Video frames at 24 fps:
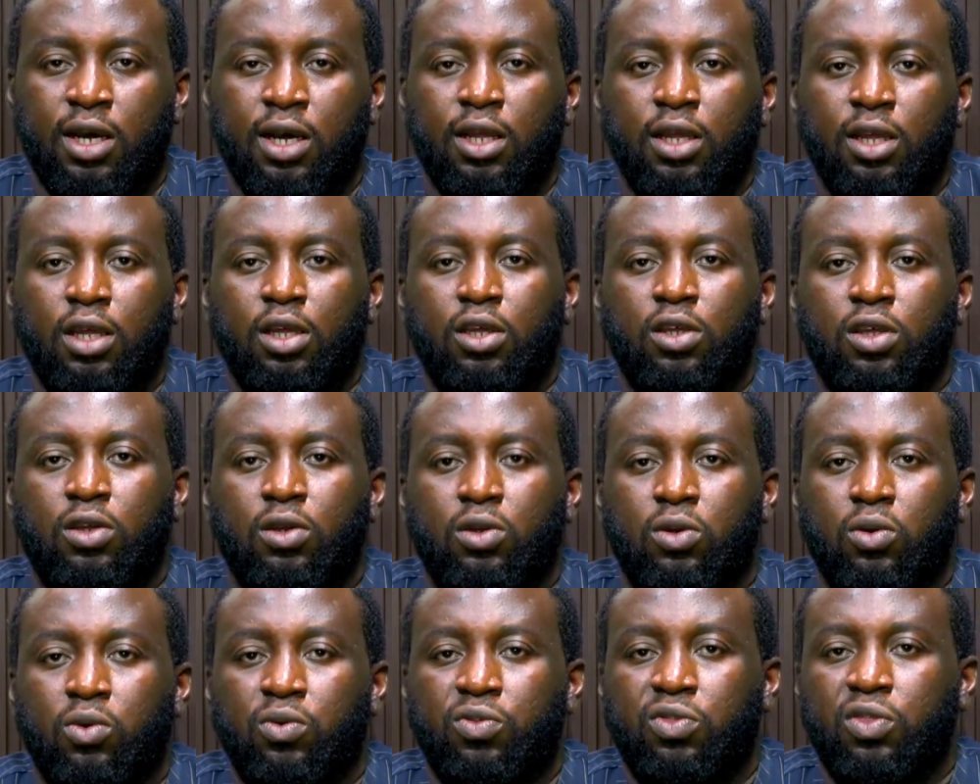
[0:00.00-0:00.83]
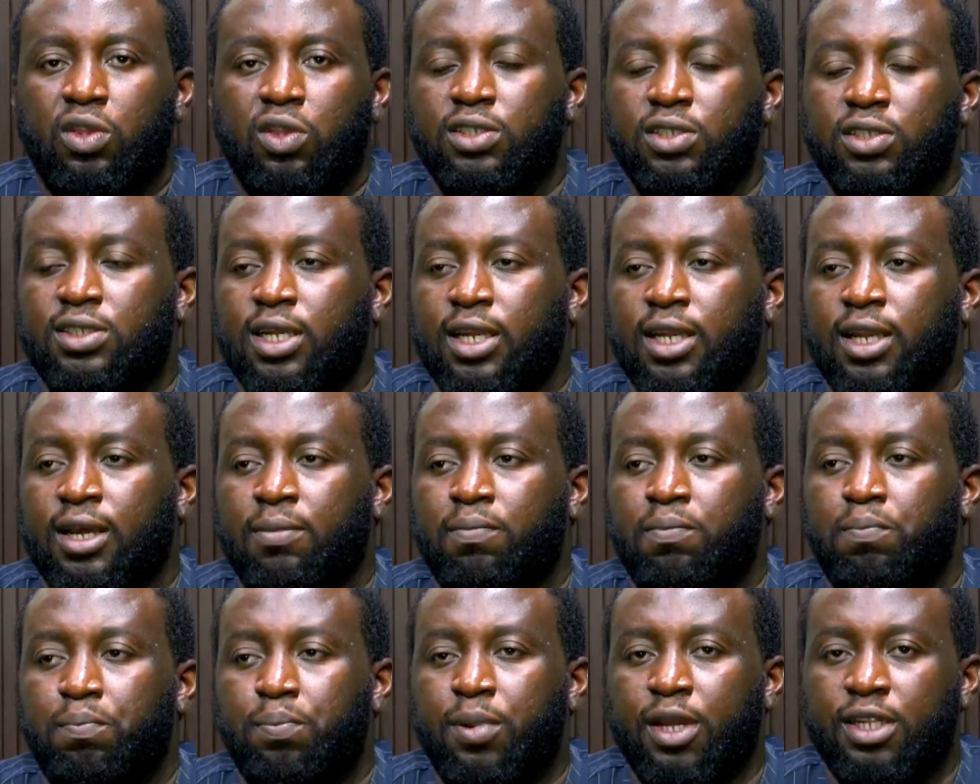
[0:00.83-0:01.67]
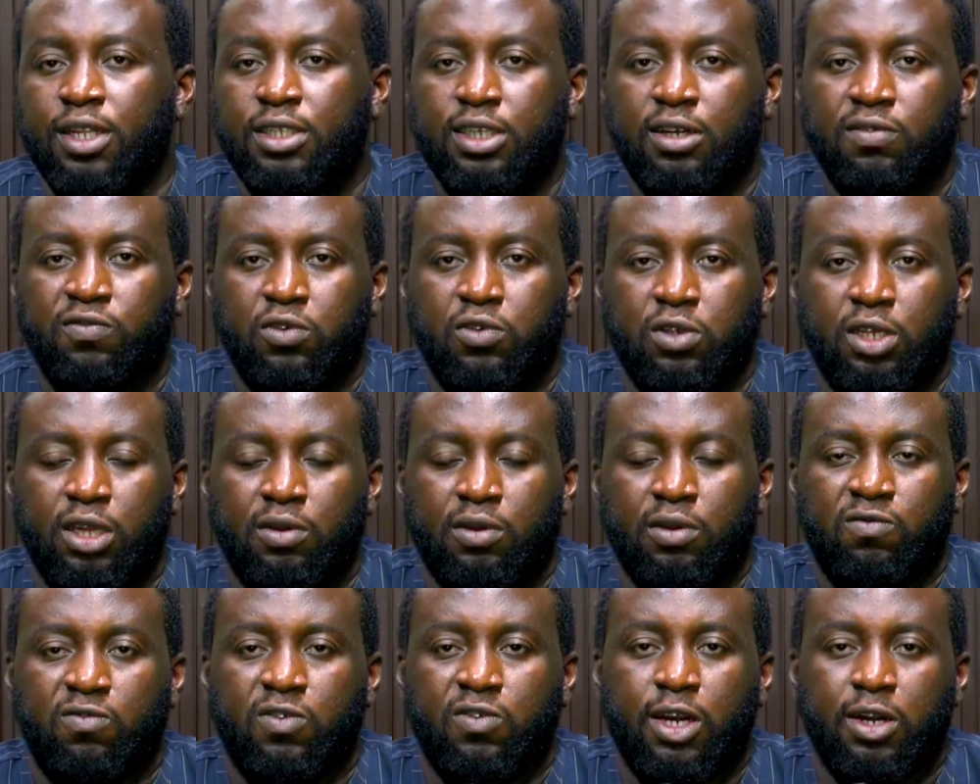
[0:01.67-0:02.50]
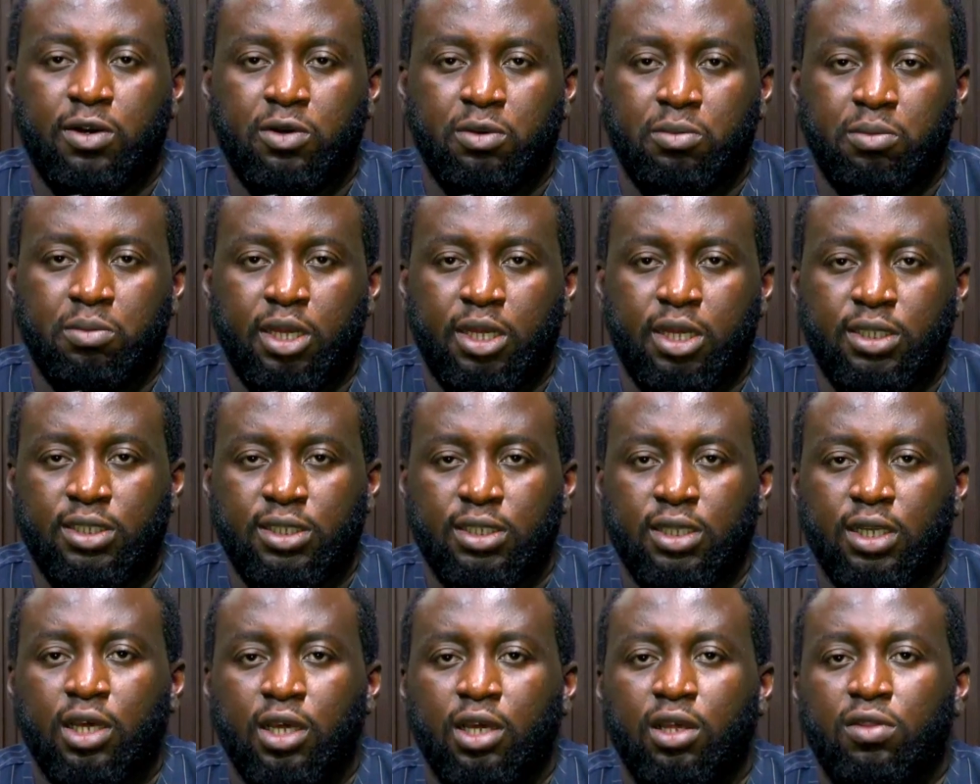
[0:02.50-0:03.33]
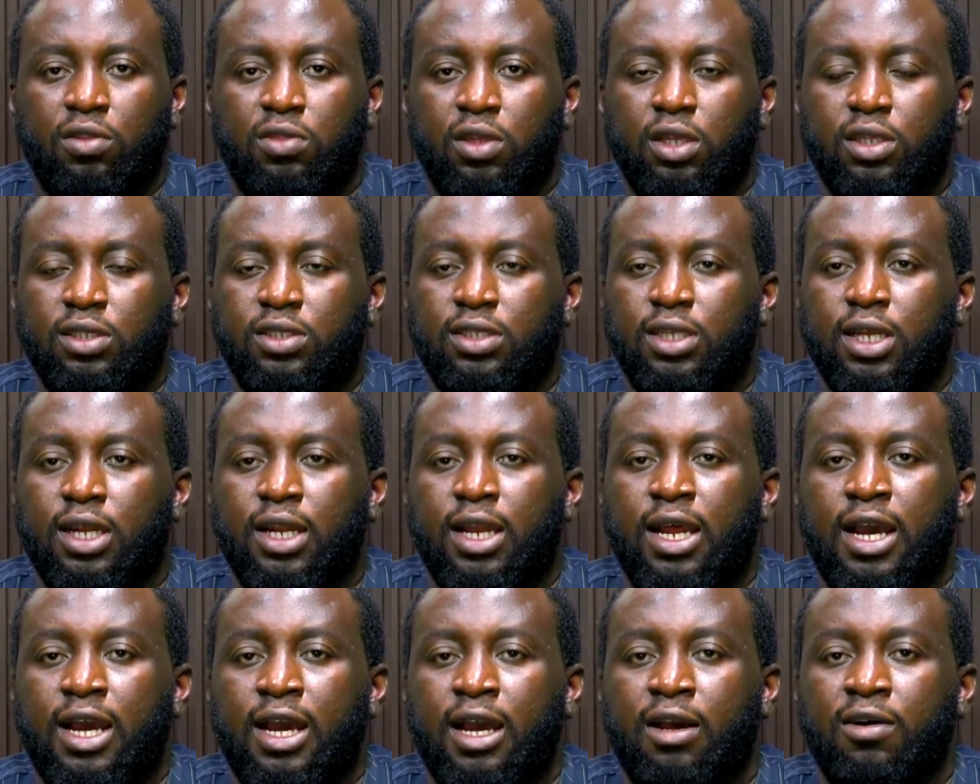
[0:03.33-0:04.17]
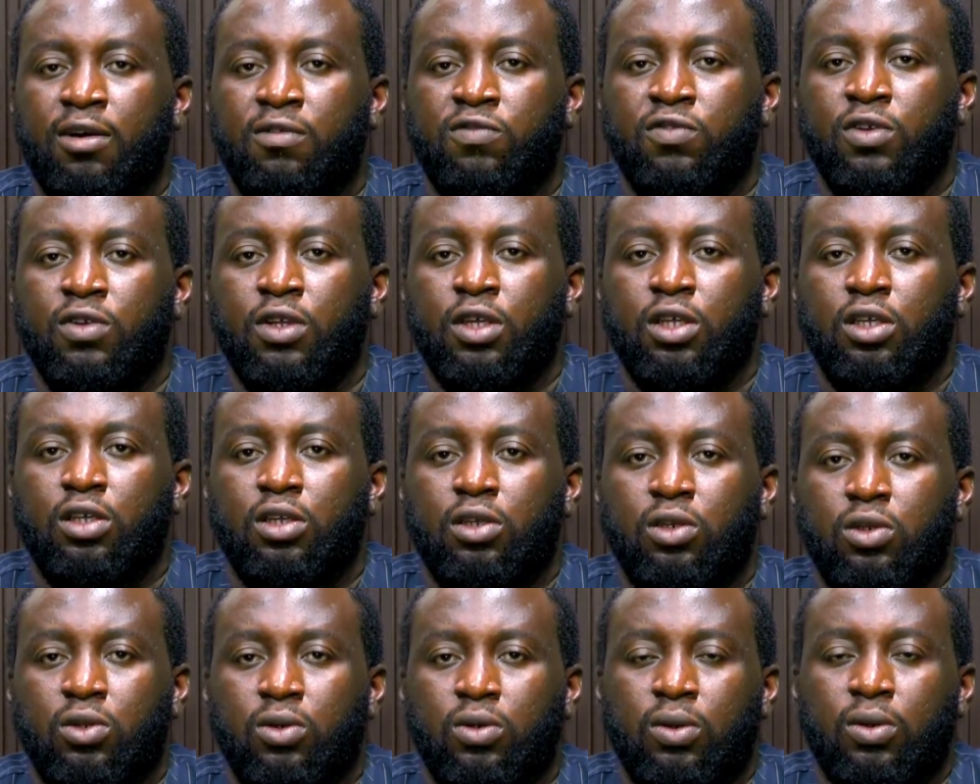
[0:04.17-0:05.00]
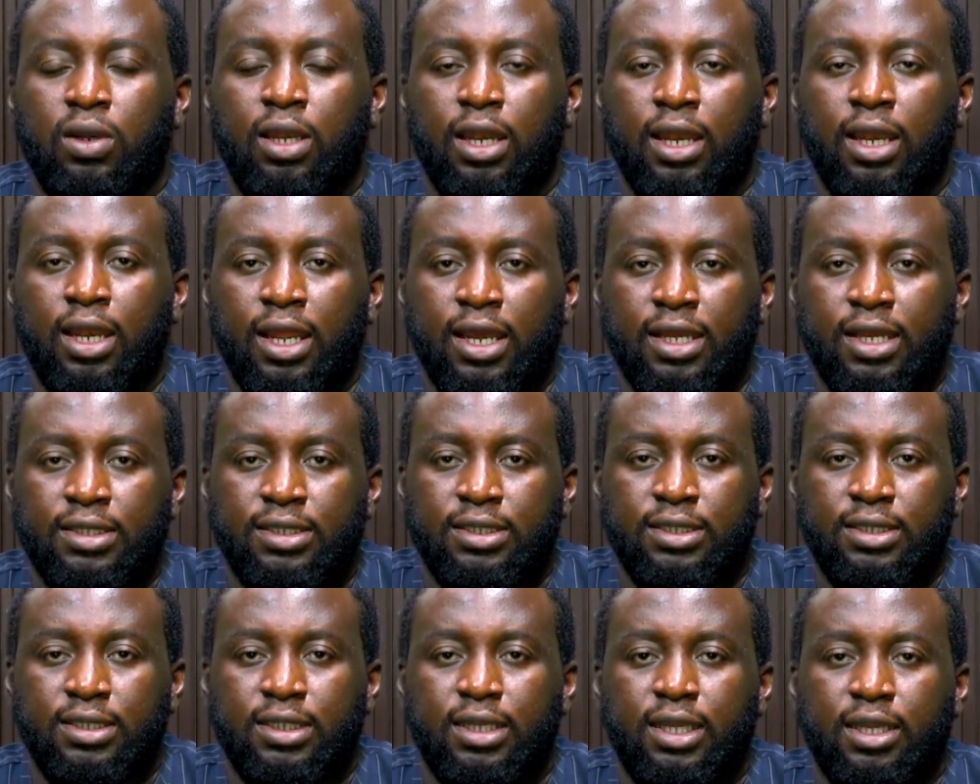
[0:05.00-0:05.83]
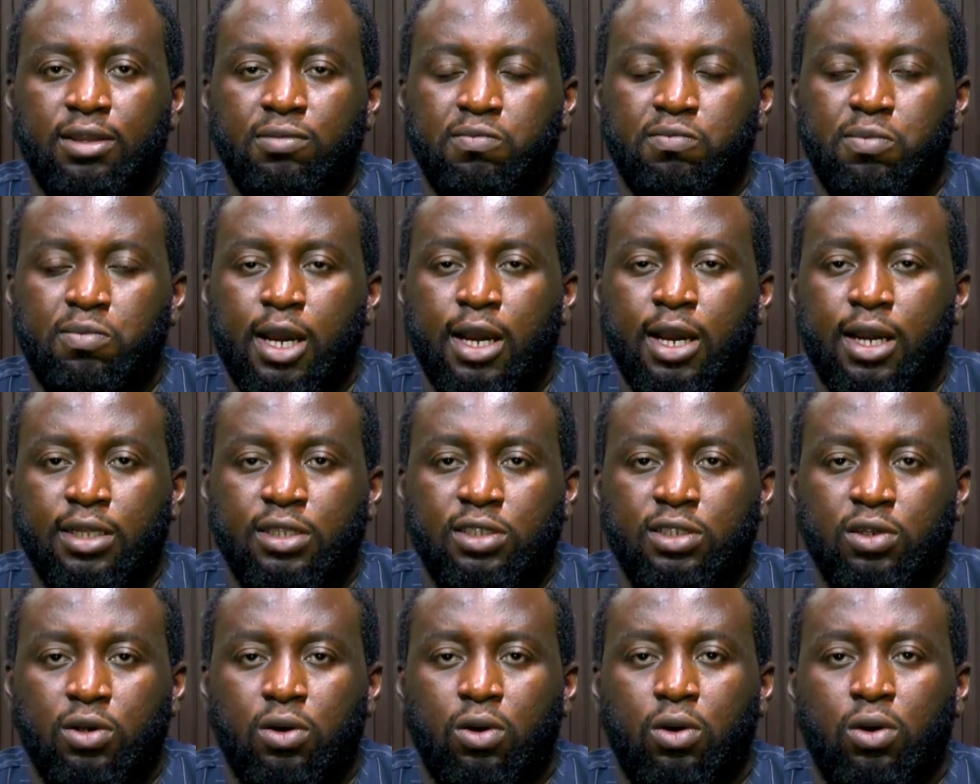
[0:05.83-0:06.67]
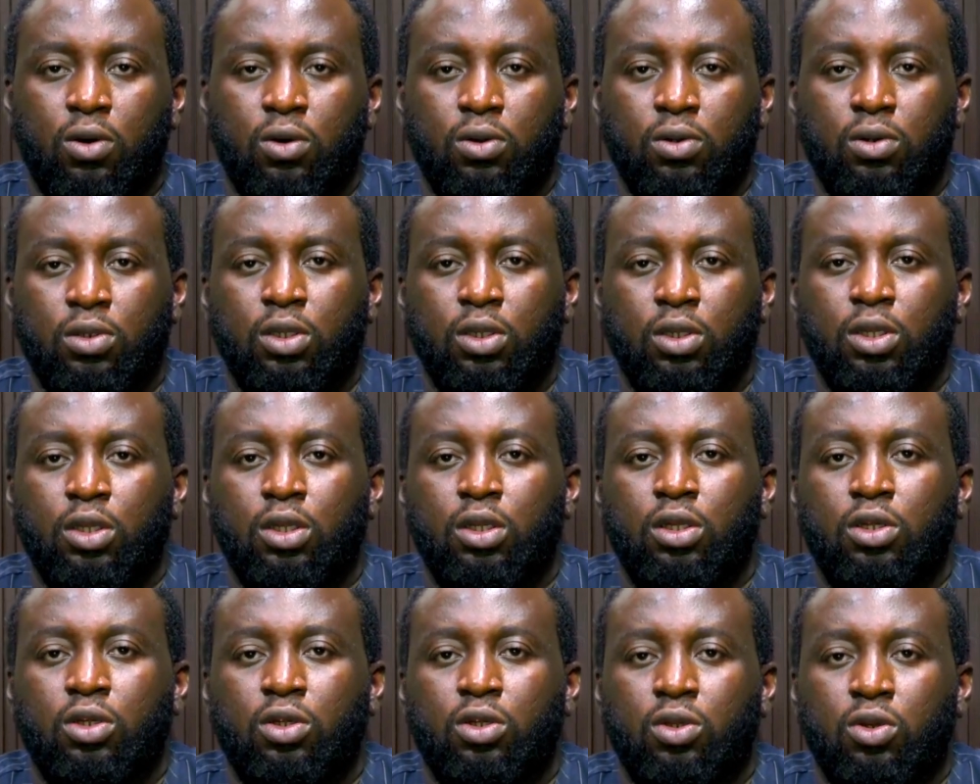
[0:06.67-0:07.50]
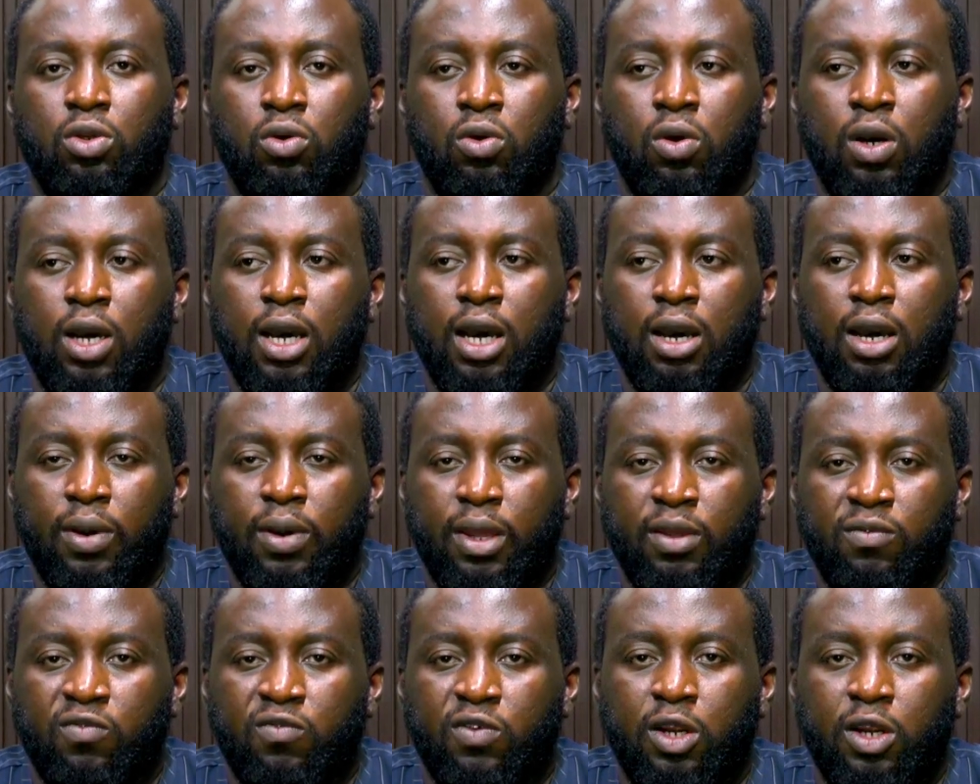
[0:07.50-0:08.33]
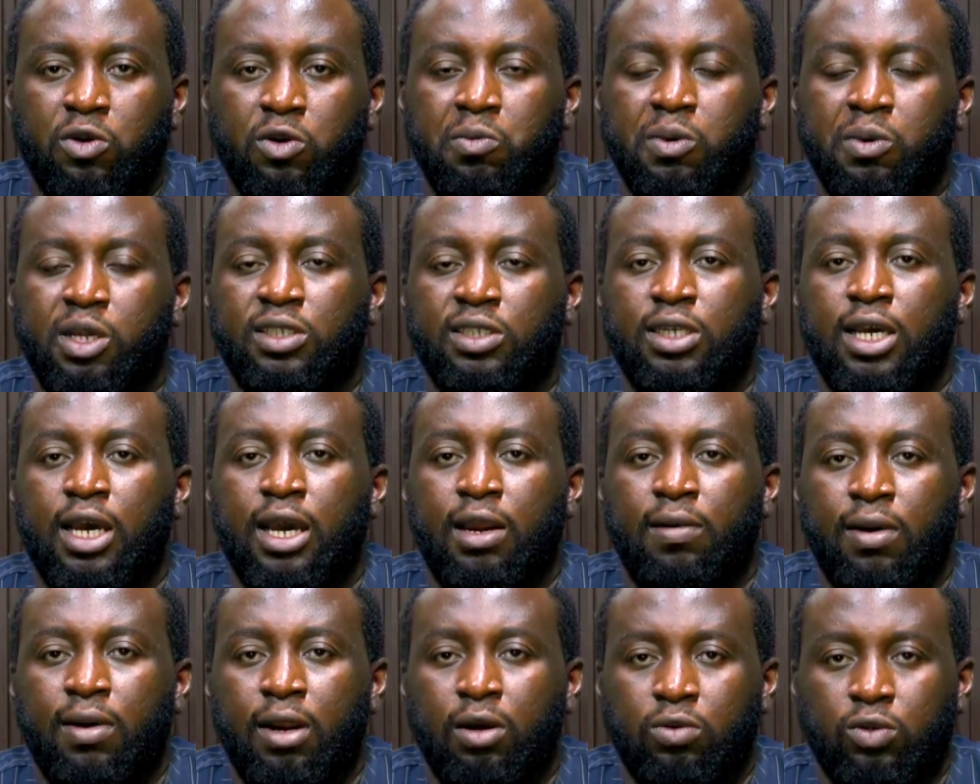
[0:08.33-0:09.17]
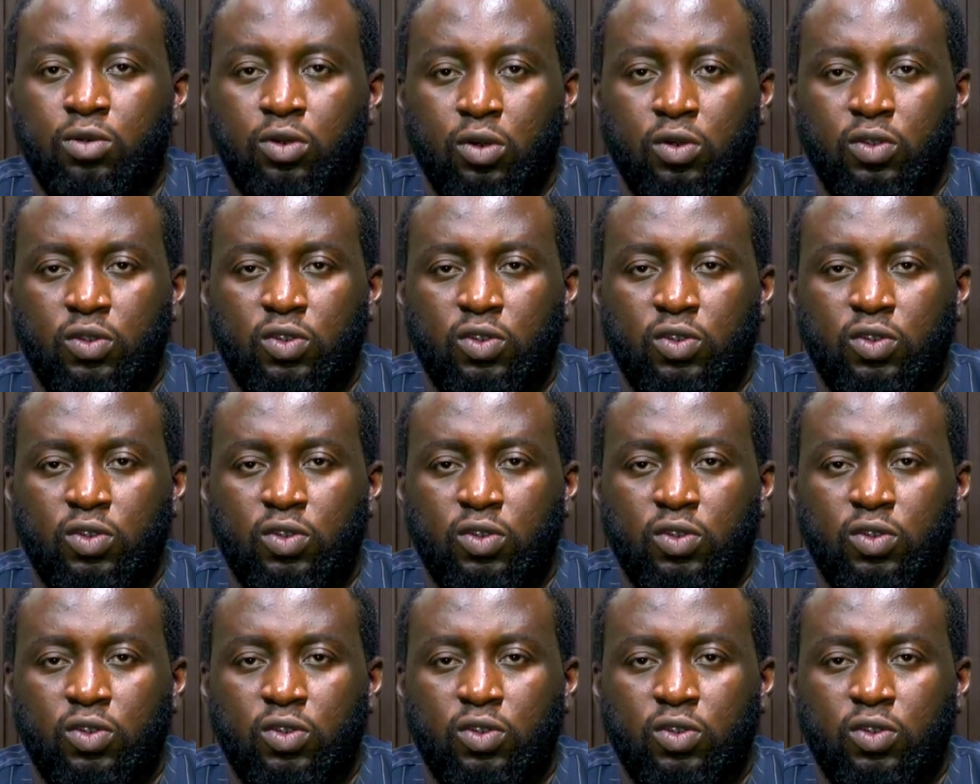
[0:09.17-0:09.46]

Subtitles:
things that are better for the environment, things that have, less impact on, our environment around us.